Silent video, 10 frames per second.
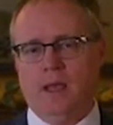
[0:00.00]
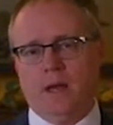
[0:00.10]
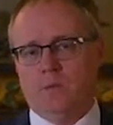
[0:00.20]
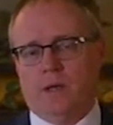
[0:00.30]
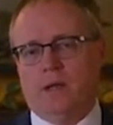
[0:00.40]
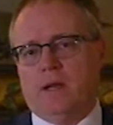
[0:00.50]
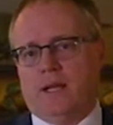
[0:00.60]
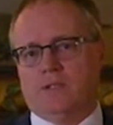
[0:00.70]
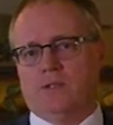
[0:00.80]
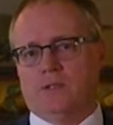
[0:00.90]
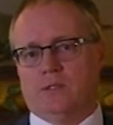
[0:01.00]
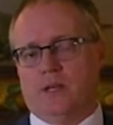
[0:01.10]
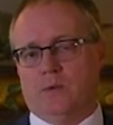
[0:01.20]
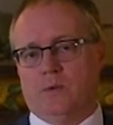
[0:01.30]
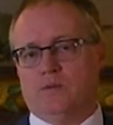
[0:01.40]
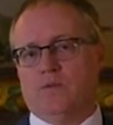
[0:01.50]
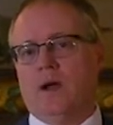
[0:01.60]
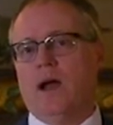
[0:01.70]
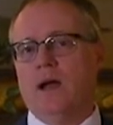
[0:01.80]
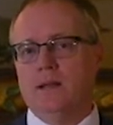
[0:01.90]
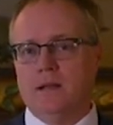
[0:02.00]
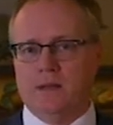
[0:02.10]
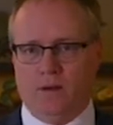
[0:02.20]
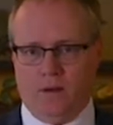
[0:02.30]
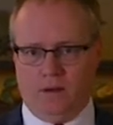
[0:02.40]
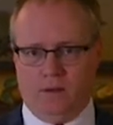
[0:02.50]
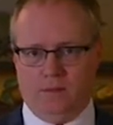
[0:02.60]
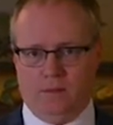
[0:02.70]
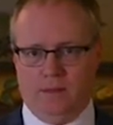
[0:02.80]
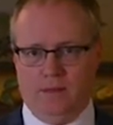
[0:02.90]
And when a national synod was finally called